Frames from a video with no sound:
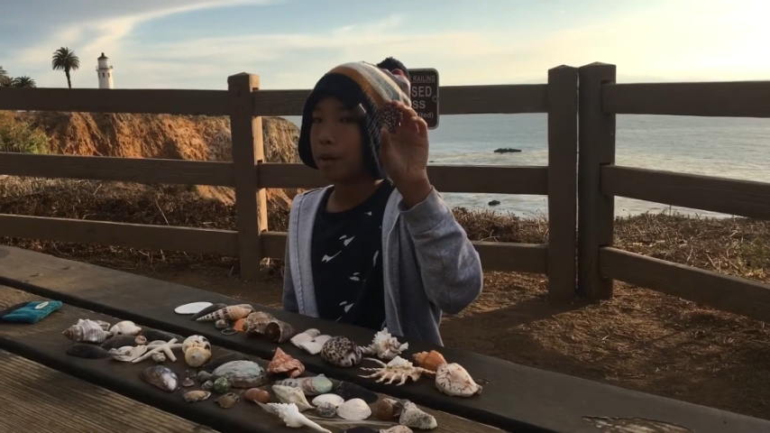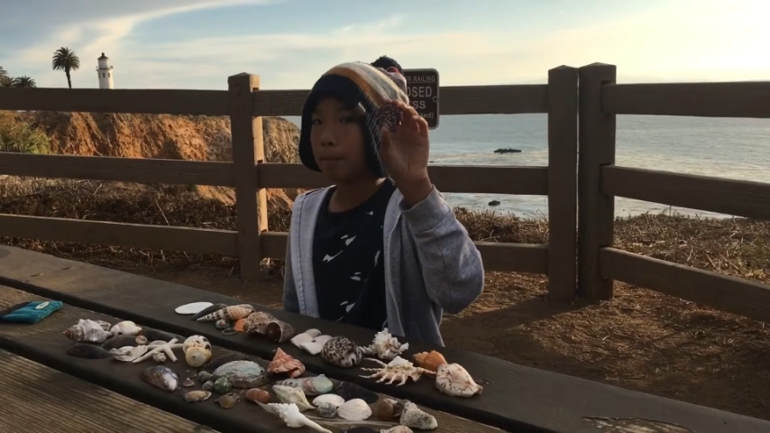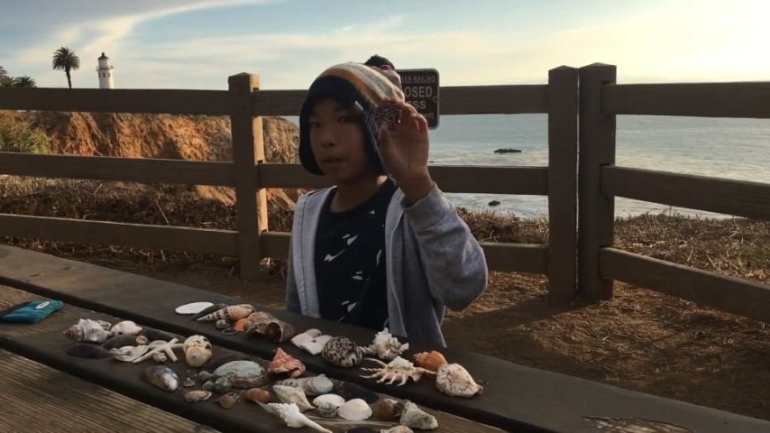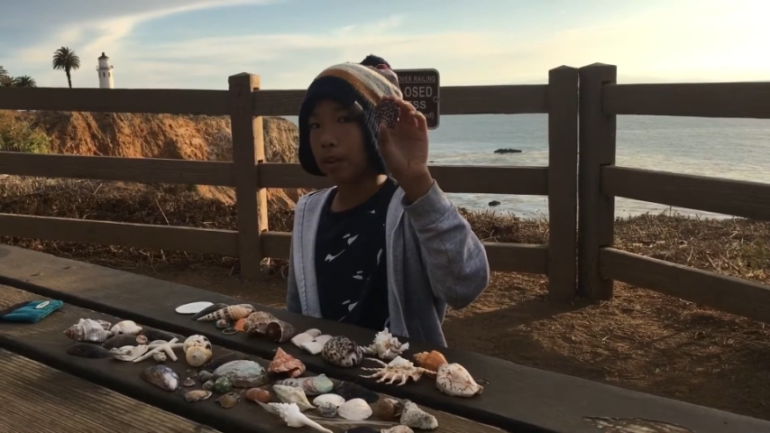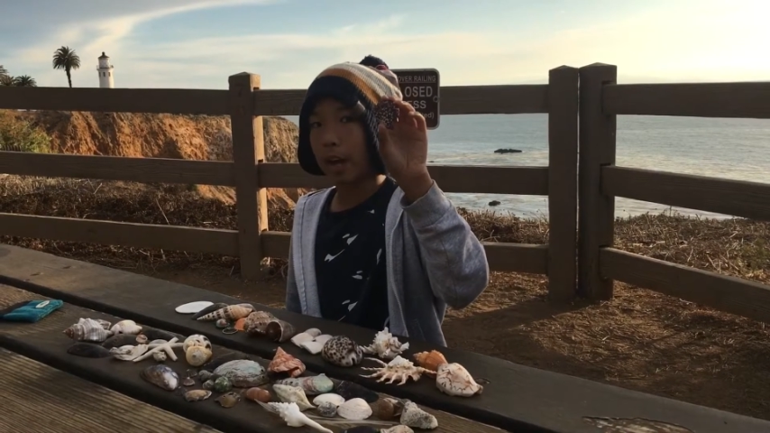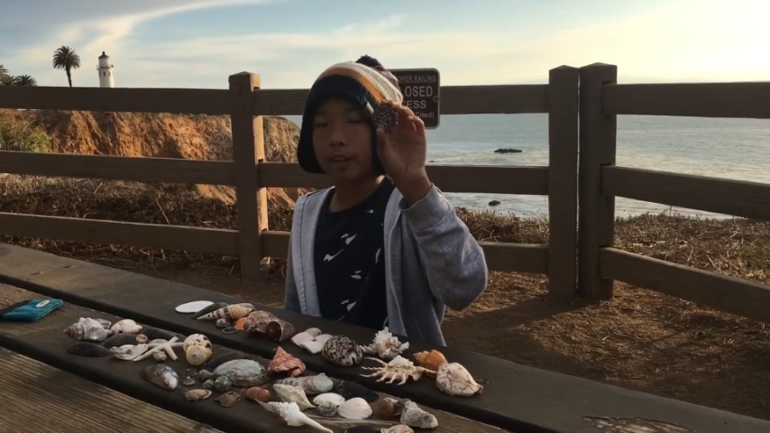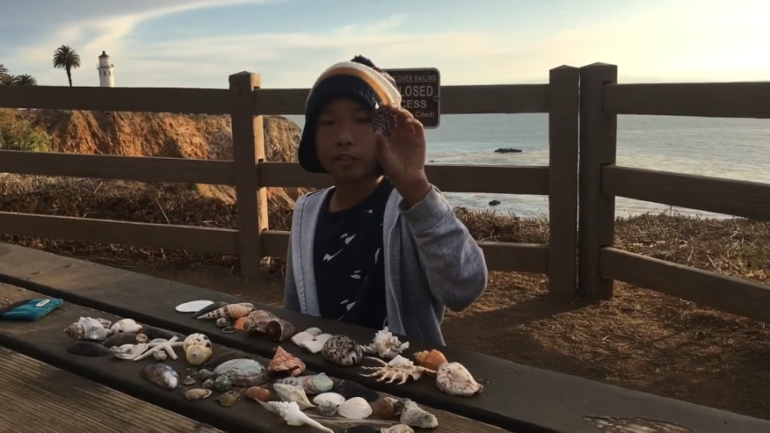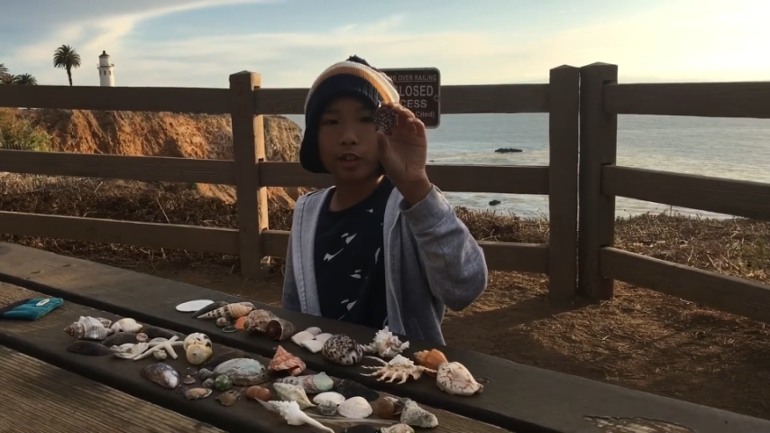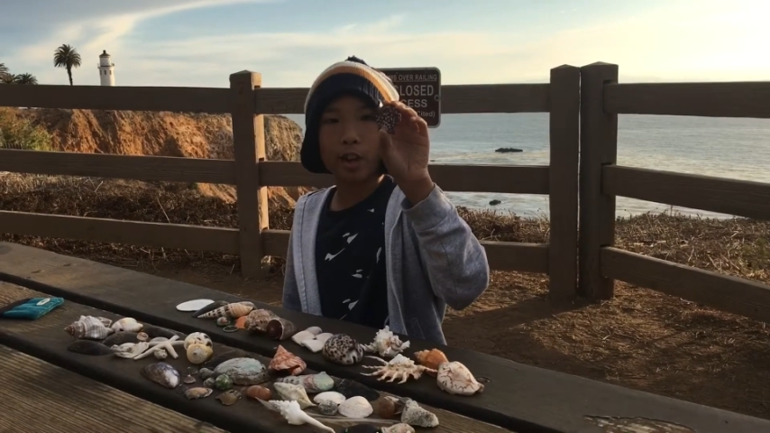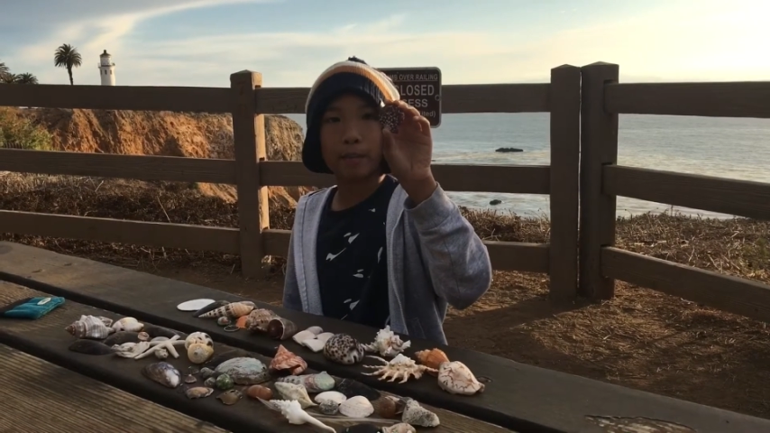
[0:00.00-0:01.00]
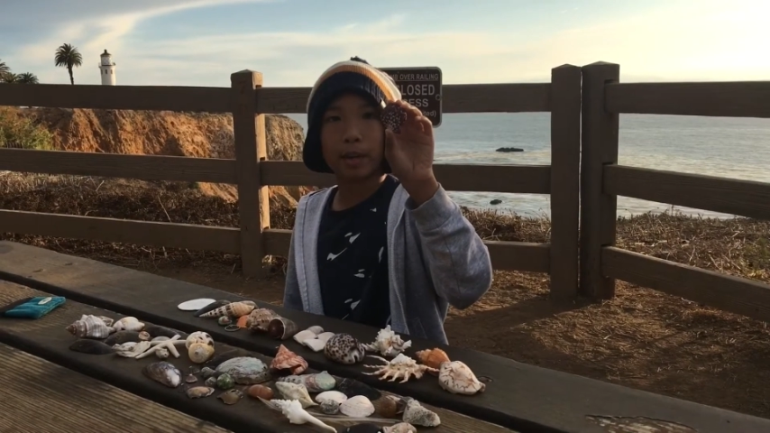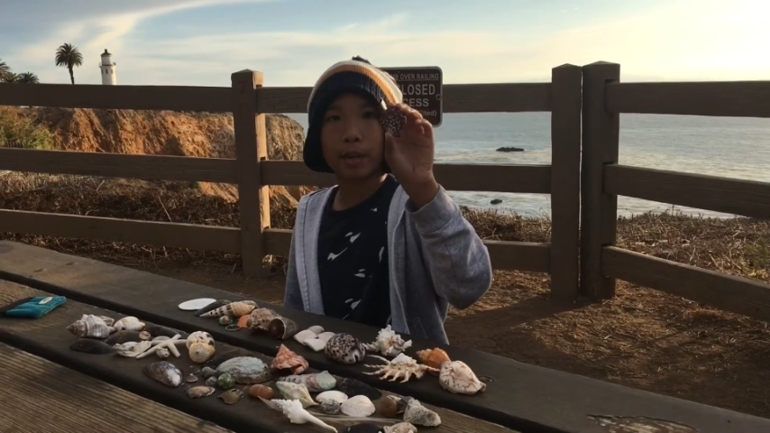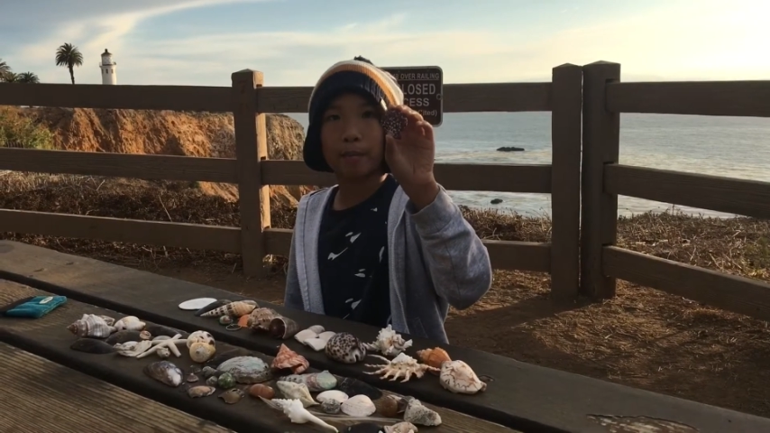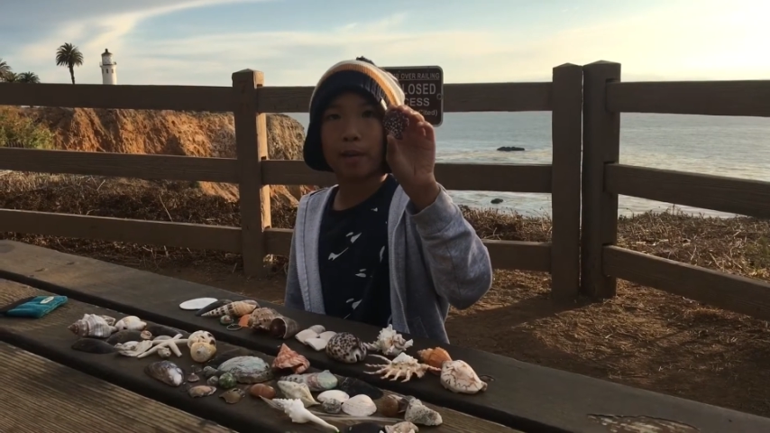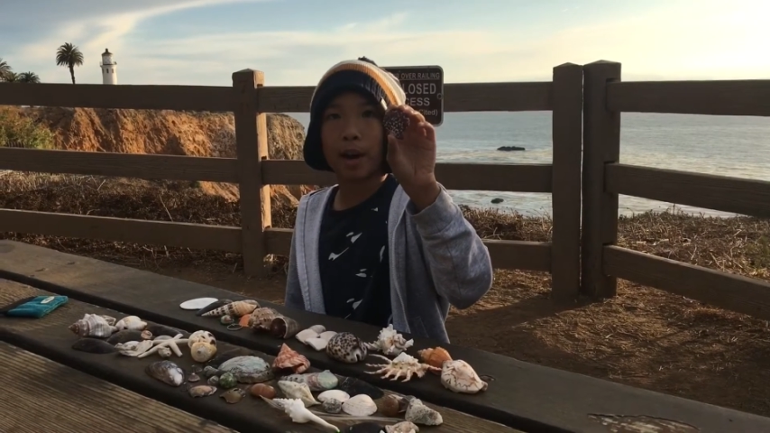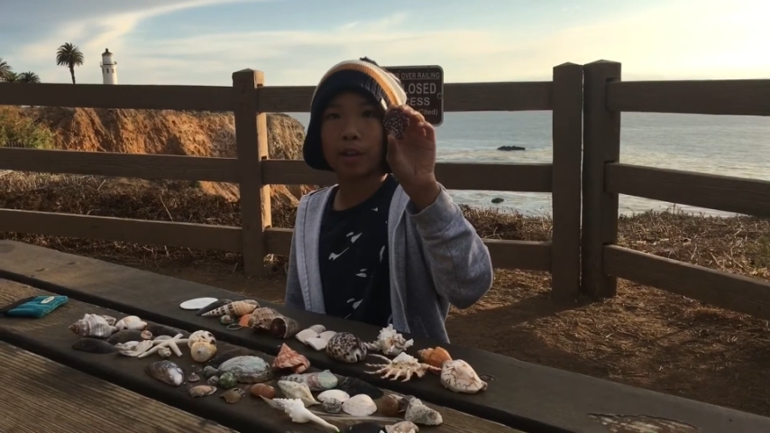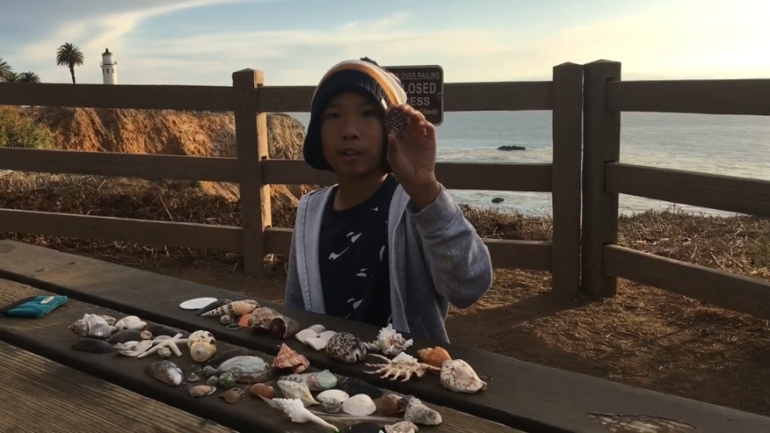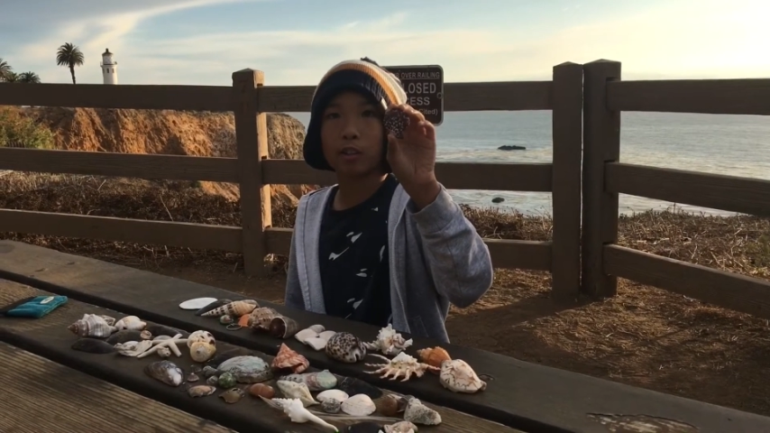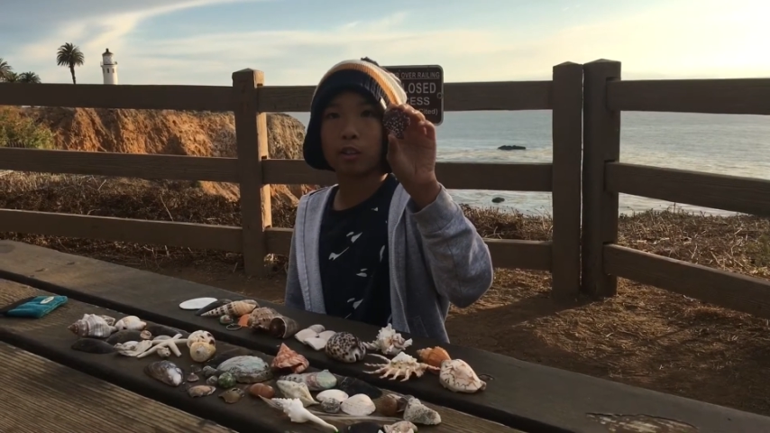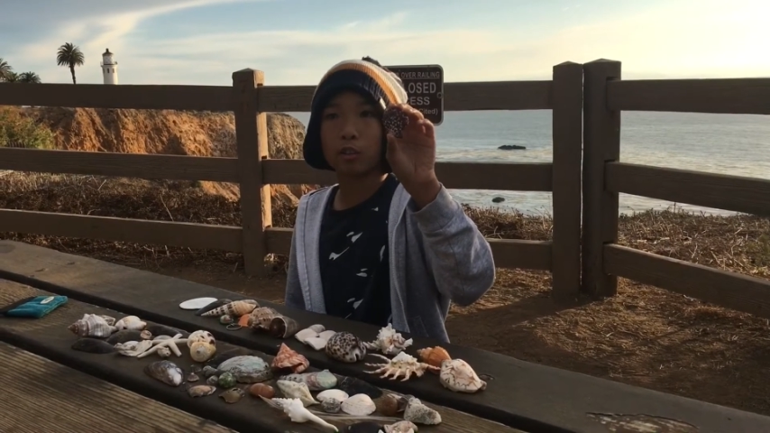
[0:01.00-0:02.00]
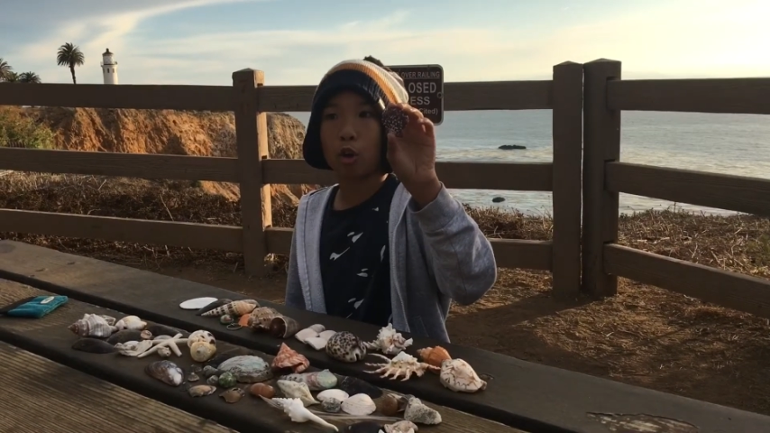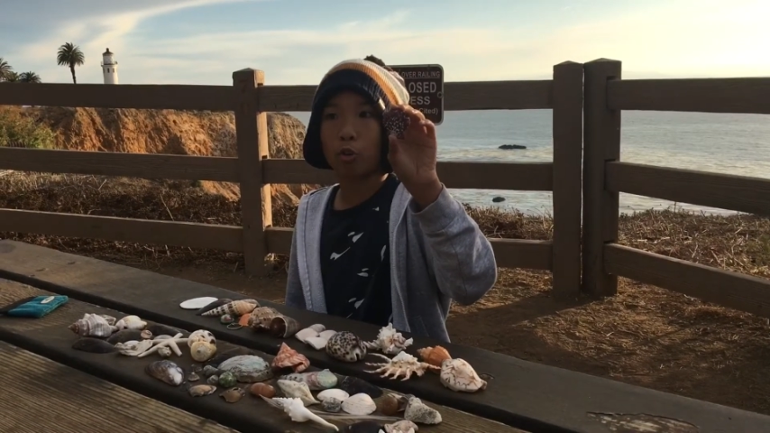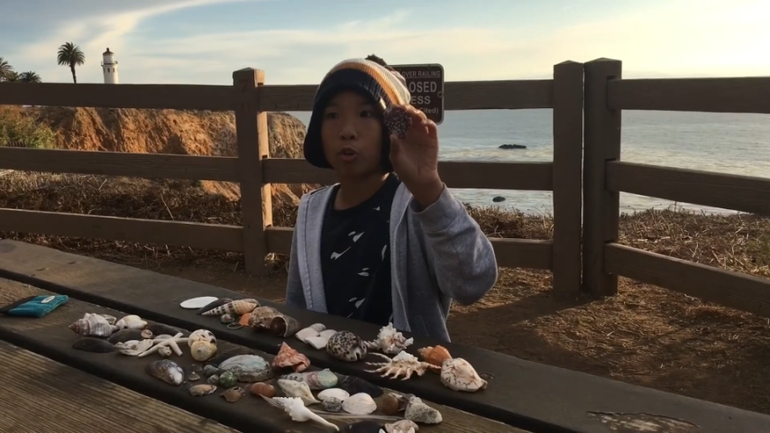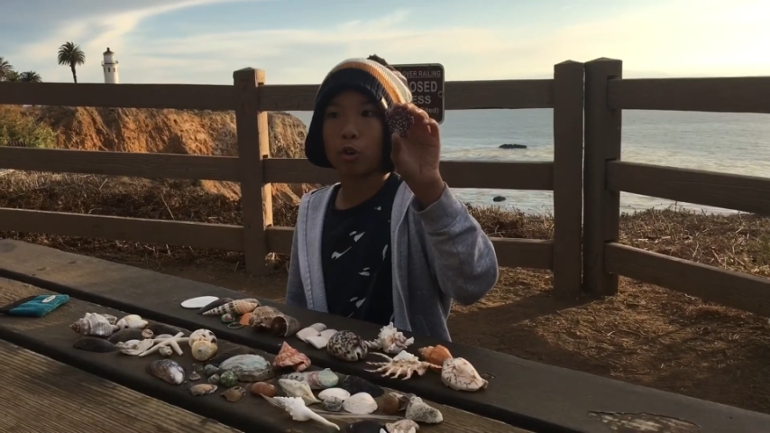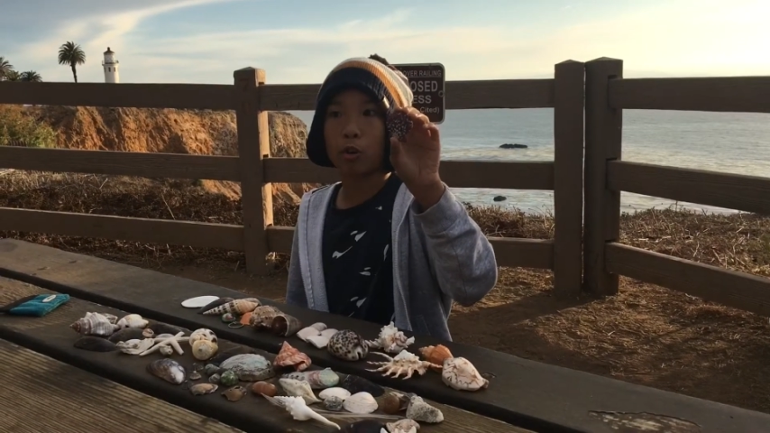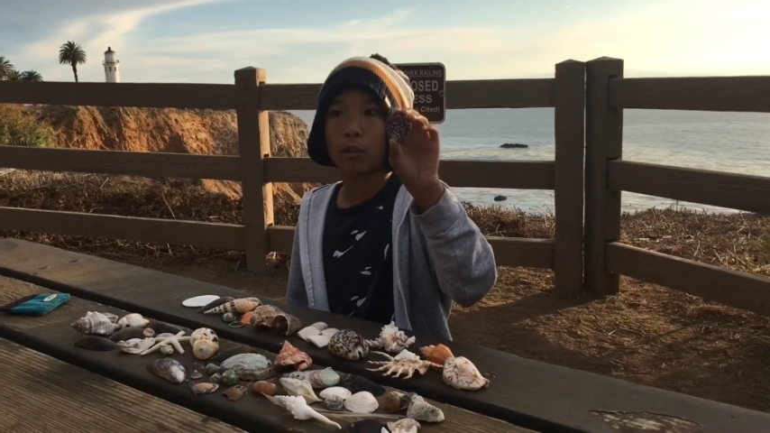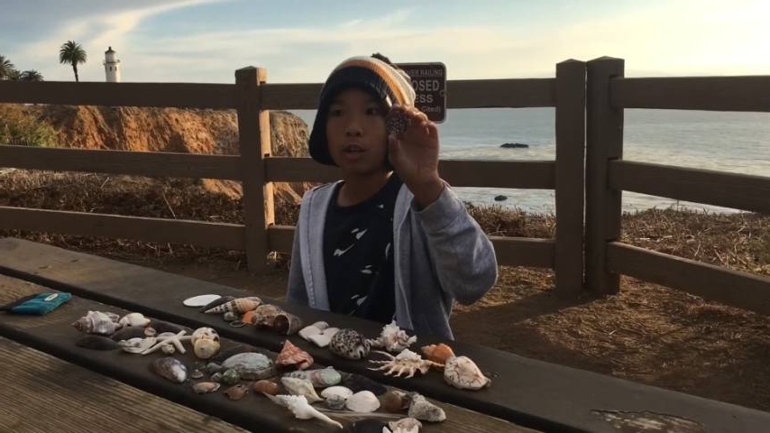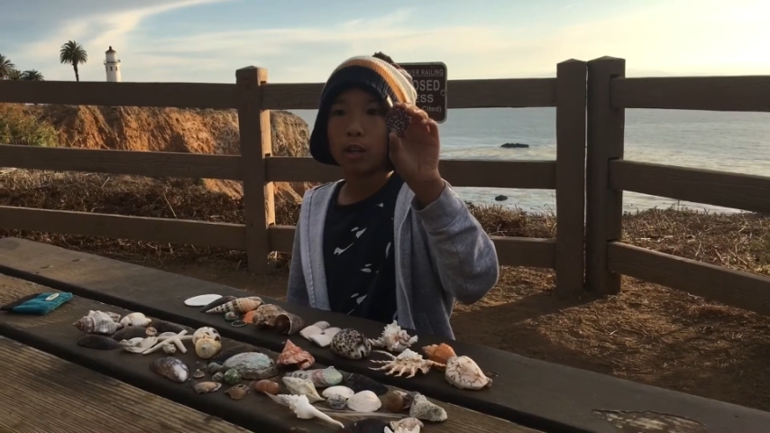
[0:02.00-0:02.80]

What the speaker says: but last time in my little Tokyo